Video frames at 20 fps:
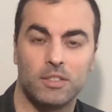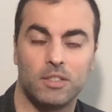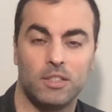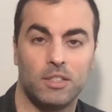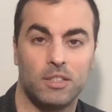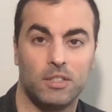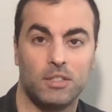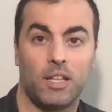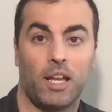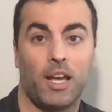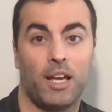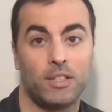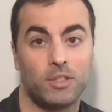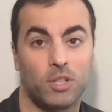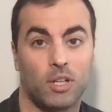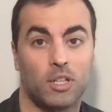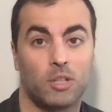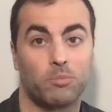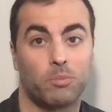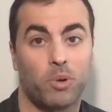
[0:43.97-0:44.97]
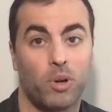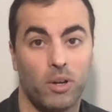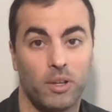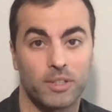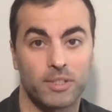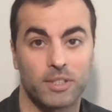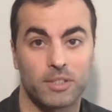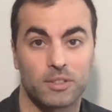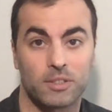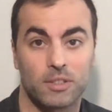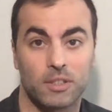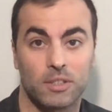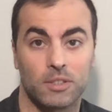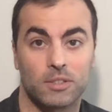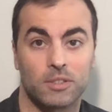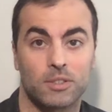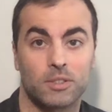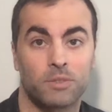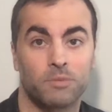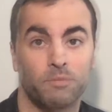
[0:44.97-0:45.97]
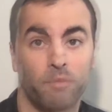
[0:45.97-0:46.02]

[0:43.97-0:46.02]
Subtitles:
in agile processes.